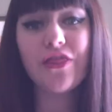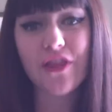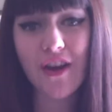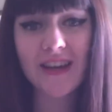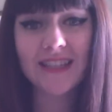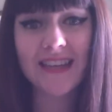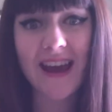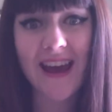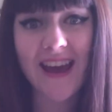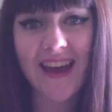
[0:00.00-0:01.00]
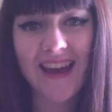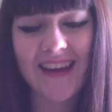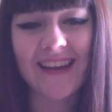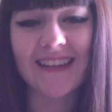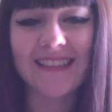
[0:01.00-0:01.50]

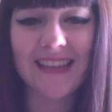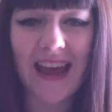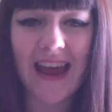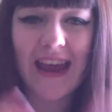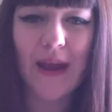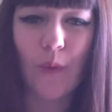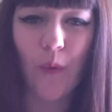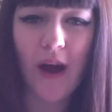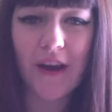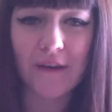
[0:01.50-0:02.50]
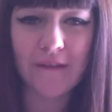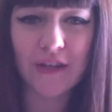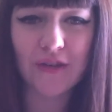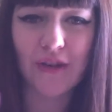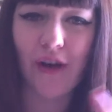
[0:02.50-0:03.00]
Thursday, day one
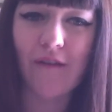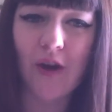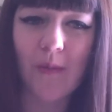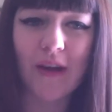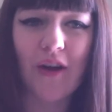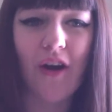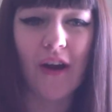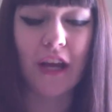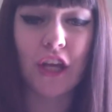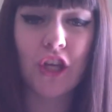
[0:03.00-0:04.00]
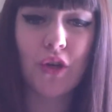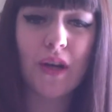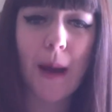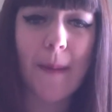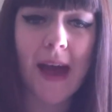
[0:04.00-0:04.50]
official of Comic-Con,
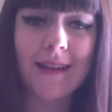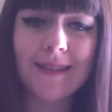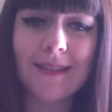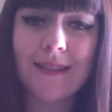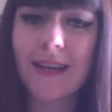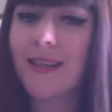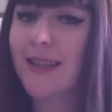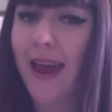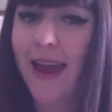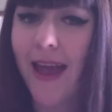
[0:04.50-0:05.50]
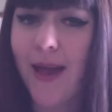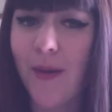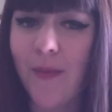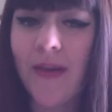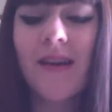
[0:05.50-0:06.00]
queued up at 6
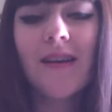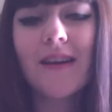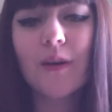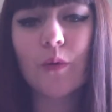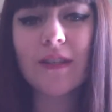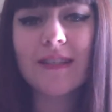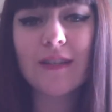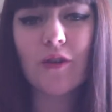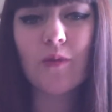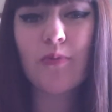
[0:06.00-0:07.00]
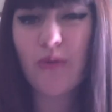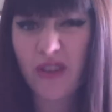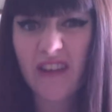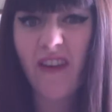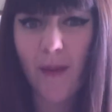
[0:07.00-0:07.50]
a.m. was still
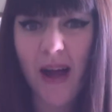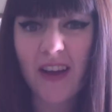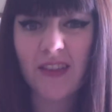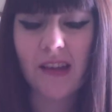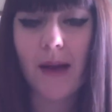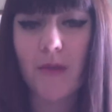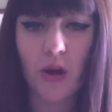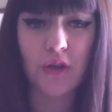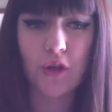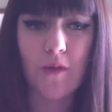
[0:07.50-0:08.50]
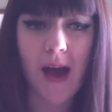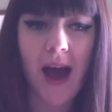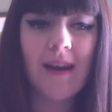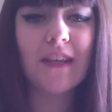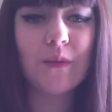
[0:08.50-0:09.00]
pretty far back in the line, but not too
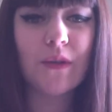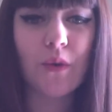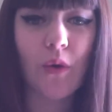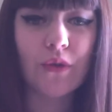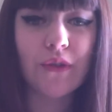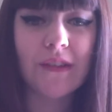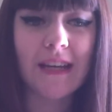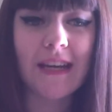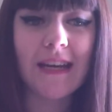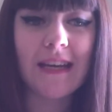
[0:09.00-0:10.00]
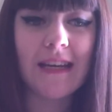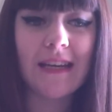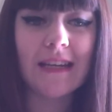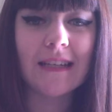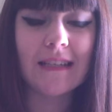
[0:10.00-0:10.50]
bad. This was all
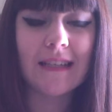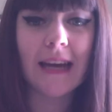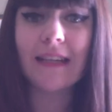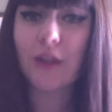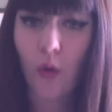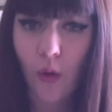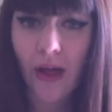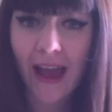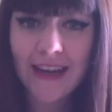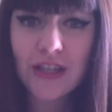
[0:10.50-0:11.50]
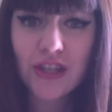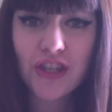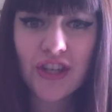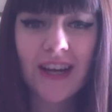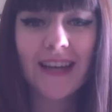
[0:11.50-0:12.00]
to get into Hall
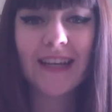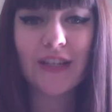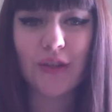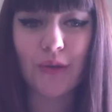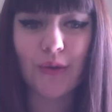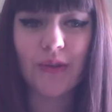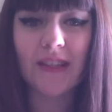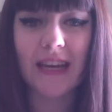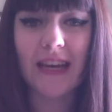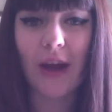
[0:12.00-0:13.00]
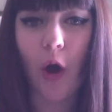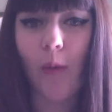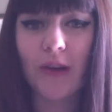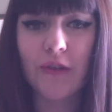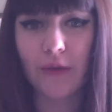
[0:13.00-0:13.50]
H to see a whole
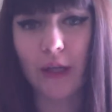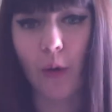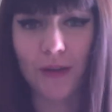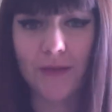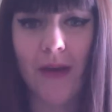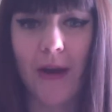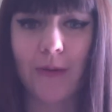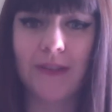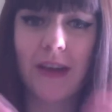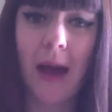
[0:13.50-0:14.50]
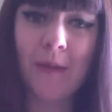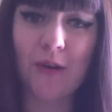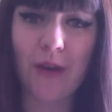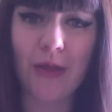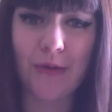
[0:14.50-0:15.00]
bunch of really awesome panels. I'm going
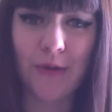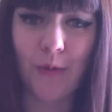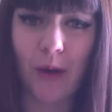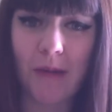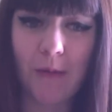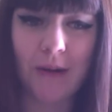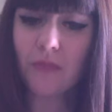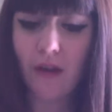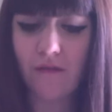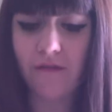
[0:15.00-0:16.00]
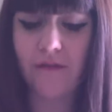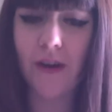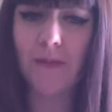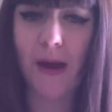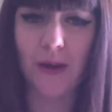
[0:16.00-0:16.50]
to run through them one by one.
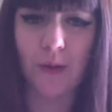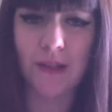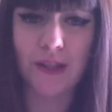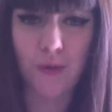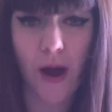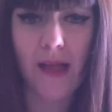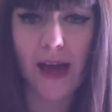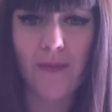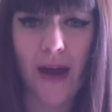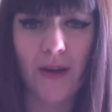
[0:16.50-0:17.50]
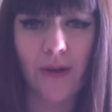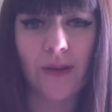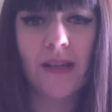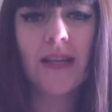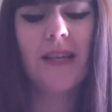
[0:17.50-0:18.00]
First panel was the Twilight
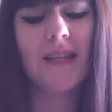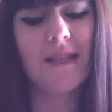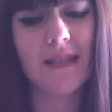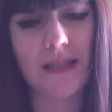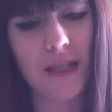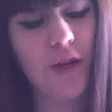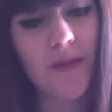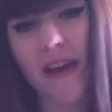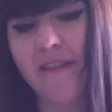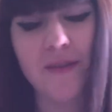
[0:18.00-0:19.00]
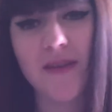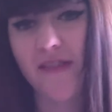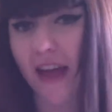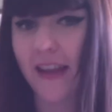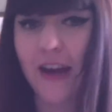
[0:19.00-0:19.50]
panel. You can make fun of me for
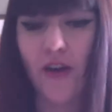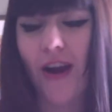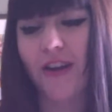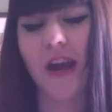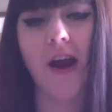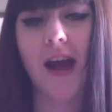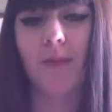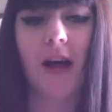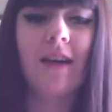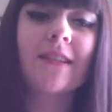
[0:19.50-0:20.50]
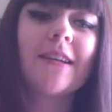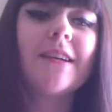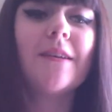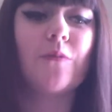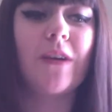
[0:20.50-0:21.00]
that later, I don't care, I had a blast.
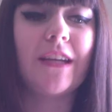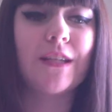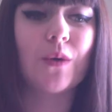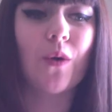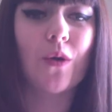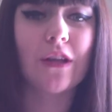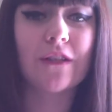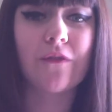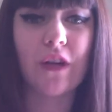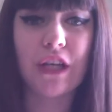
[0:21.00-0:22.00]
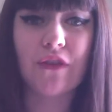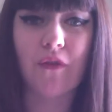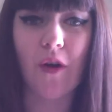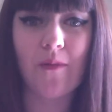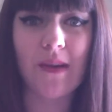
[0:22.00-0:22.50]
We saw lots of footage
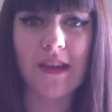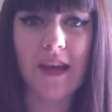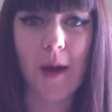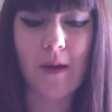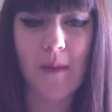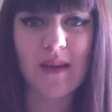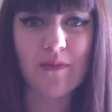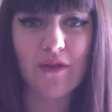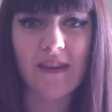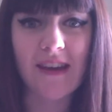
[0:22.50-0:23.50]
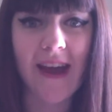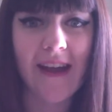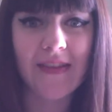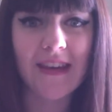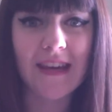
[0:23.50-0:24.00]
from the upcoming movie,
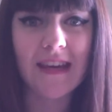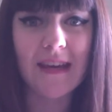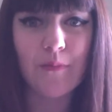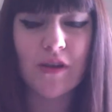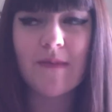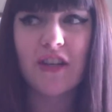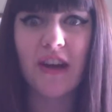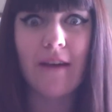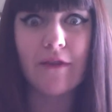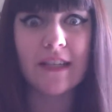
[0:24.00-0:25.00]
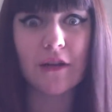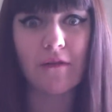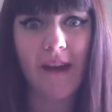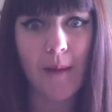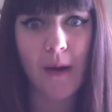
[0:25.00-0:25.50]
and pretty much every single
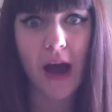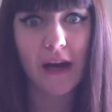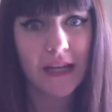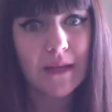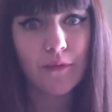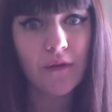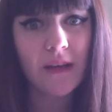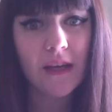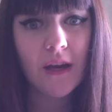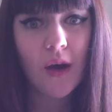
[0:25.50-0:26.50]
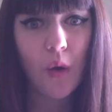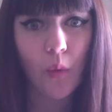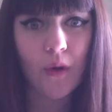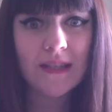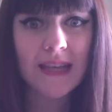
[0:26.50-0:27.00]
vampire in the movie
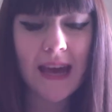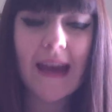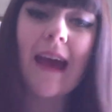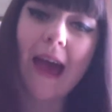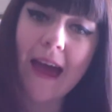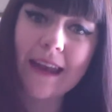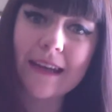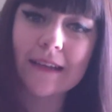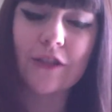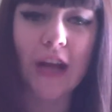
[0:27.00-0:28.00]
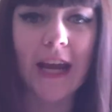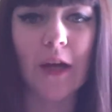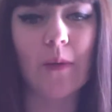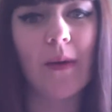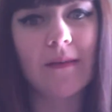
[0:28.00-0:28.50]
was there, and
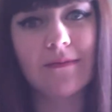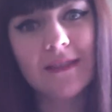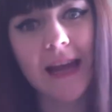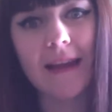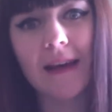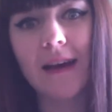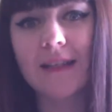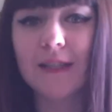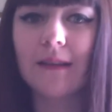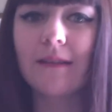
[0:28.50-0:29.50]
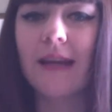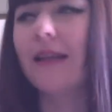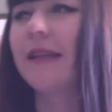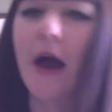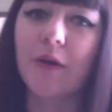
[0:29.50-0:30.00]
Jacob Taylor
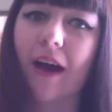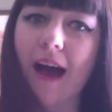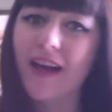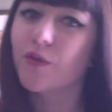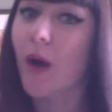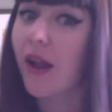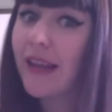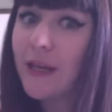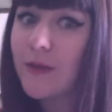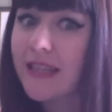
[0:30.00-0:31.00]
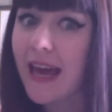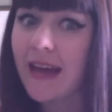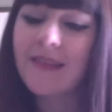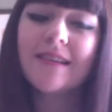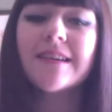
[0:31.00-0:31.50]
Lautner as well, he was there,